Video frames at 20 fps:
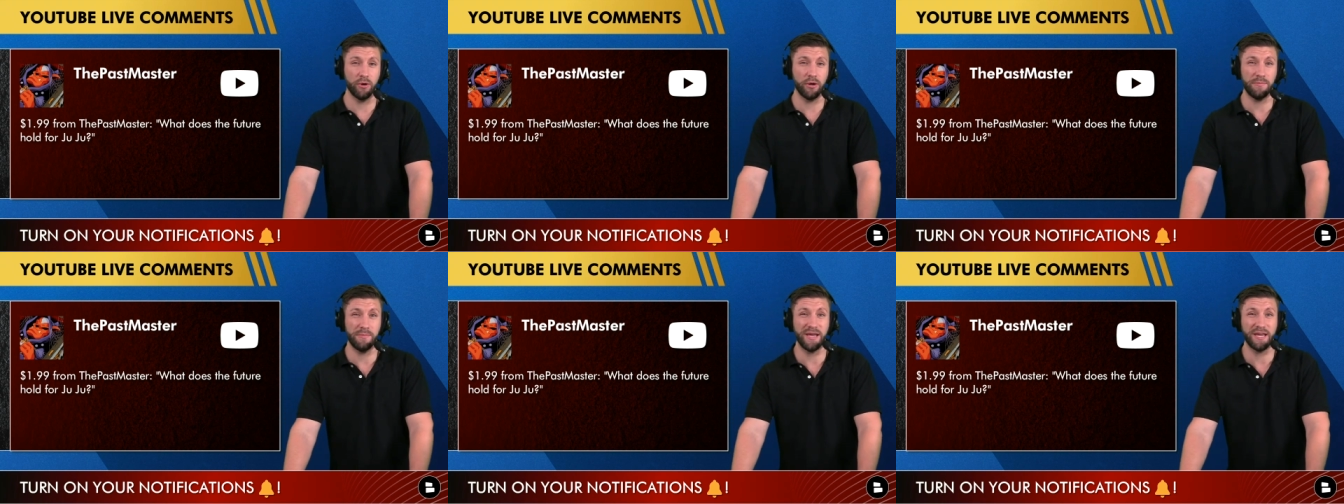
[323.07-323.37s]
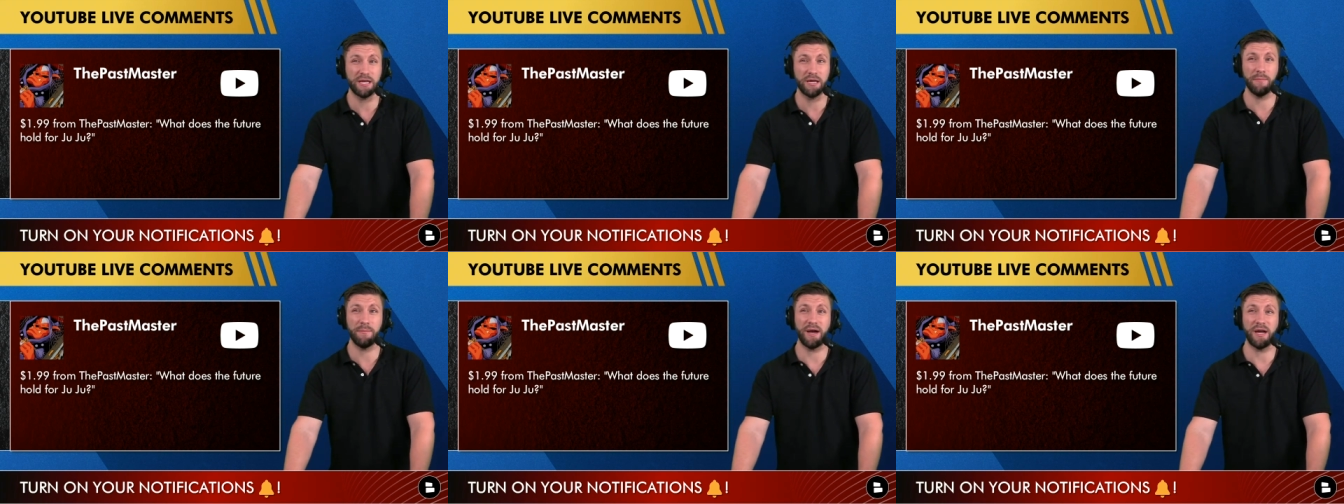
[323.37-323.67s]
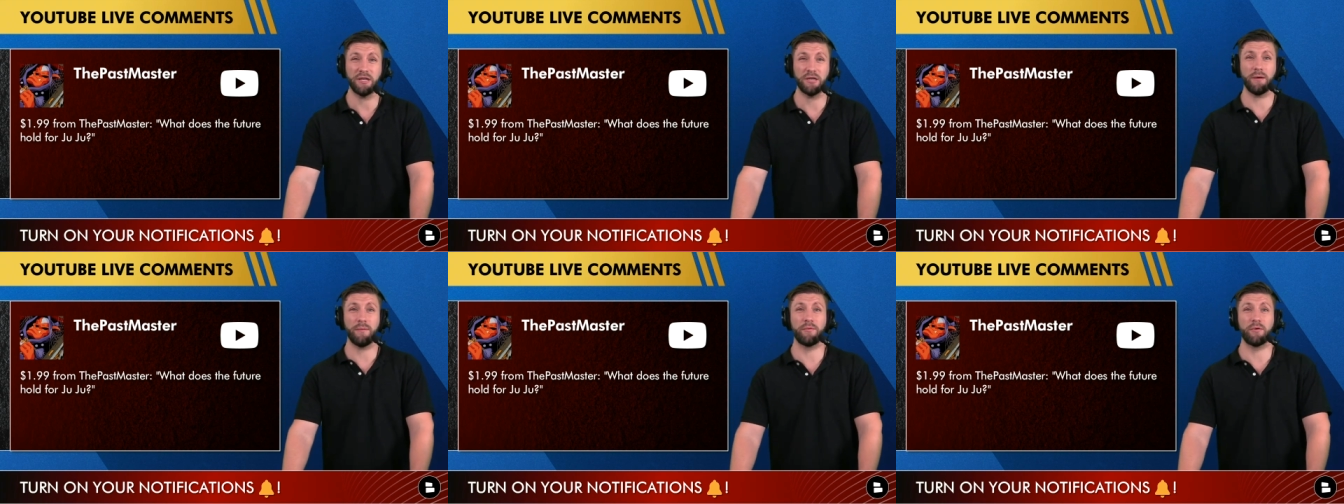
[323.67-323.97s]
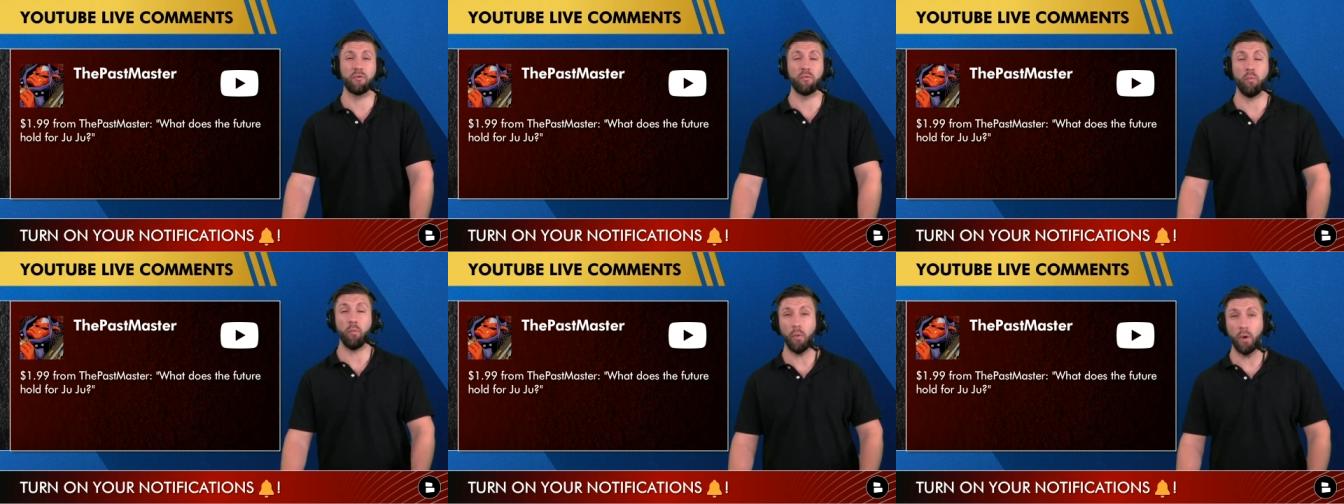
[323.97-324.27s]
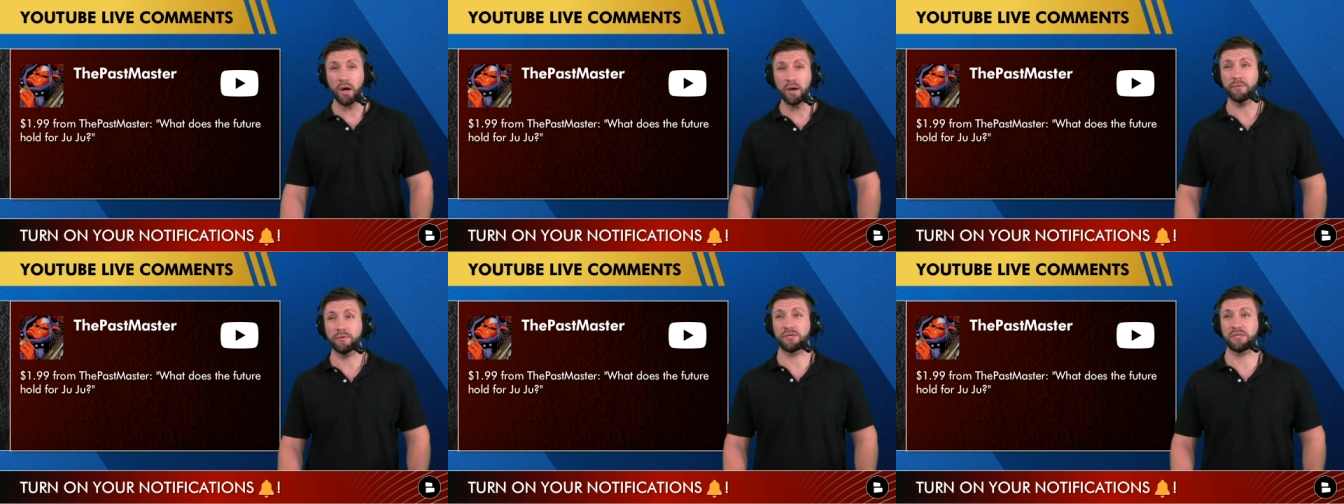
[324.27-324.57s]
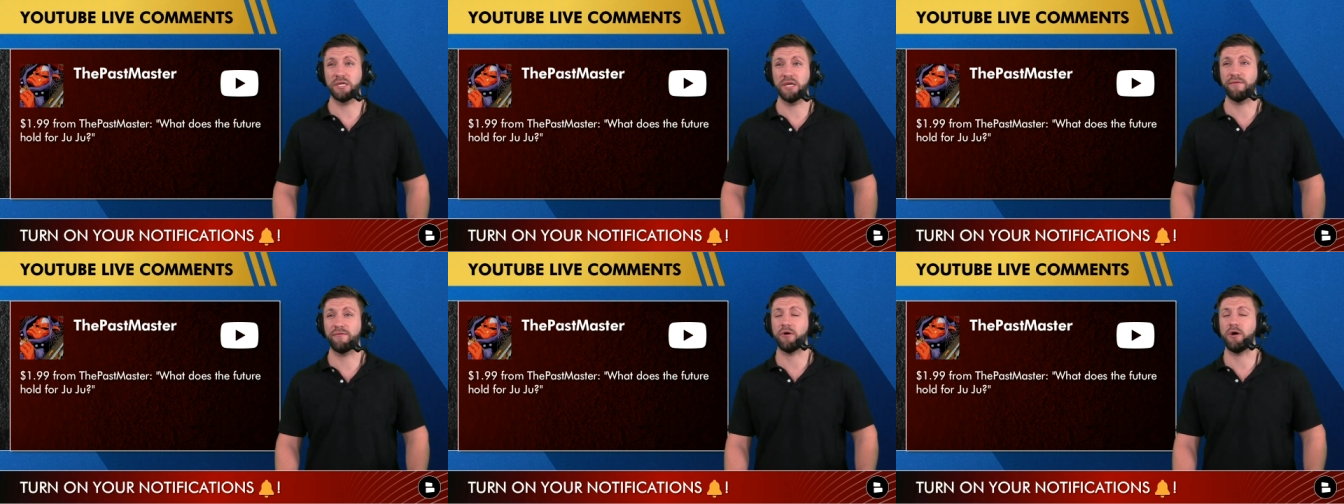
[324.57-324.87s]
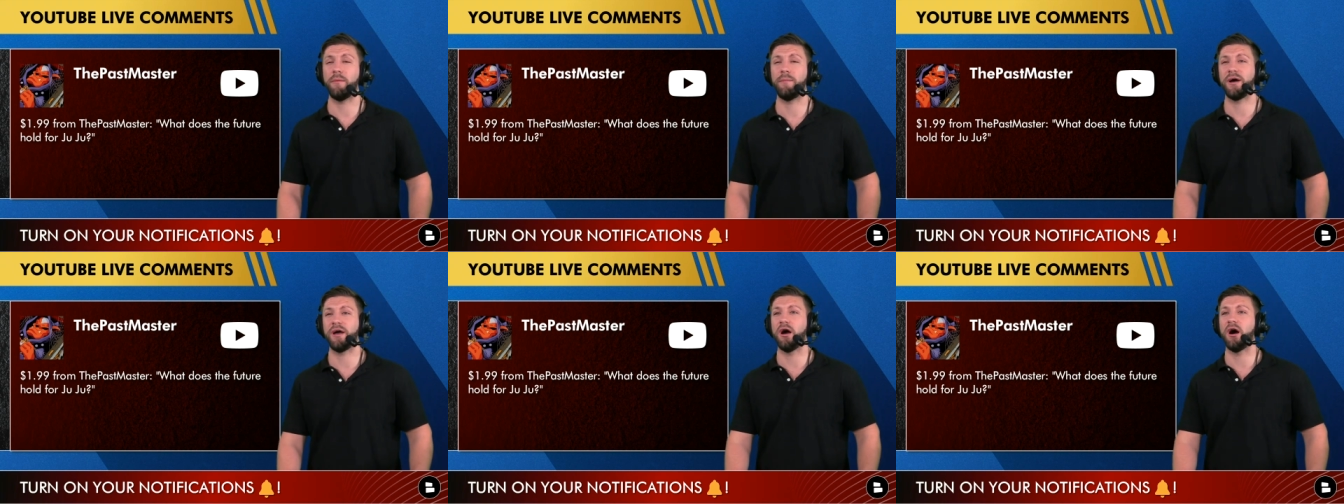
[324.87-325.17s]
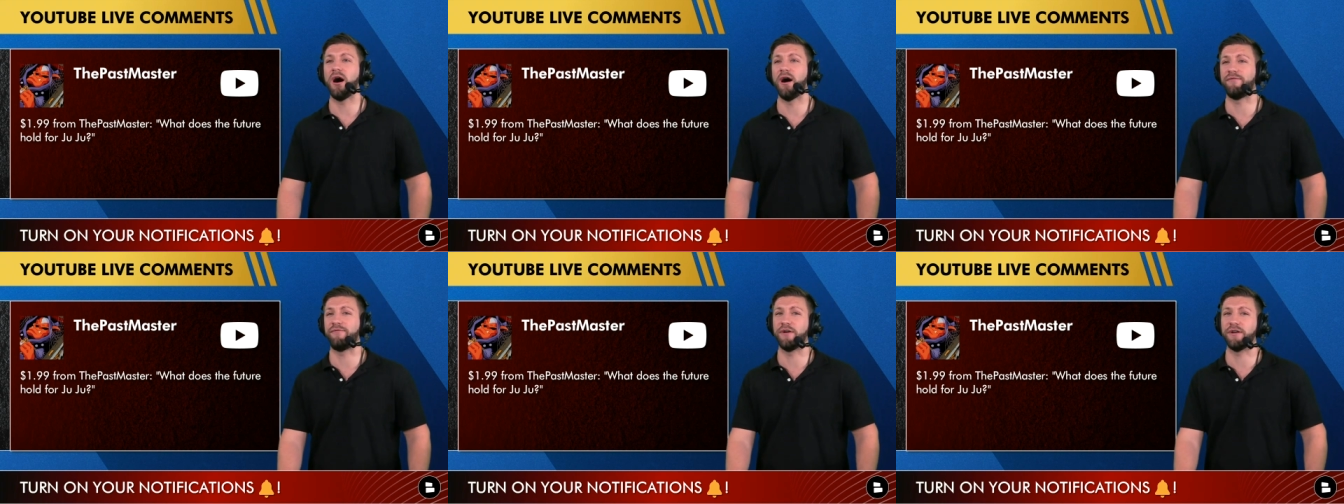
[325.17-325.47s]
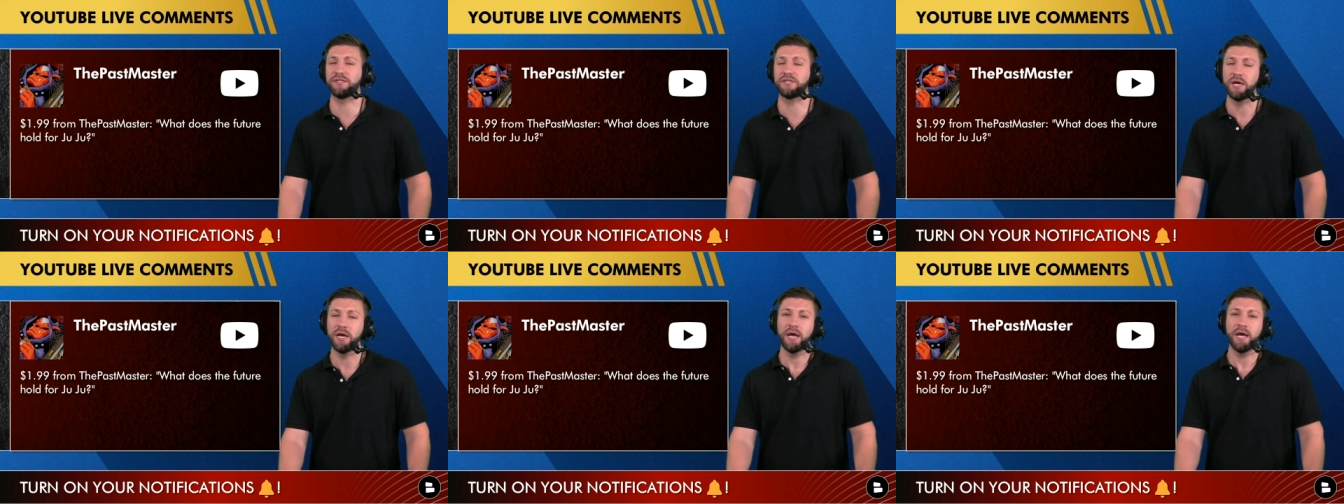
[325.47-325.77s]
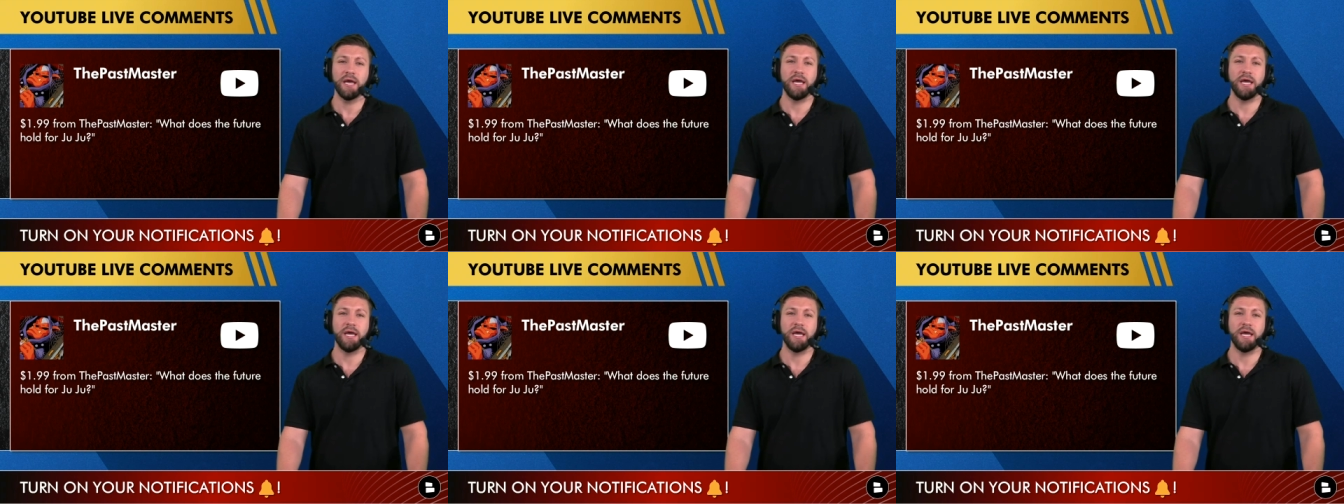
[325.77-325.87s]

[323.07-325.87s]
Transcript: wouldn't make him my number one receiver on my offense.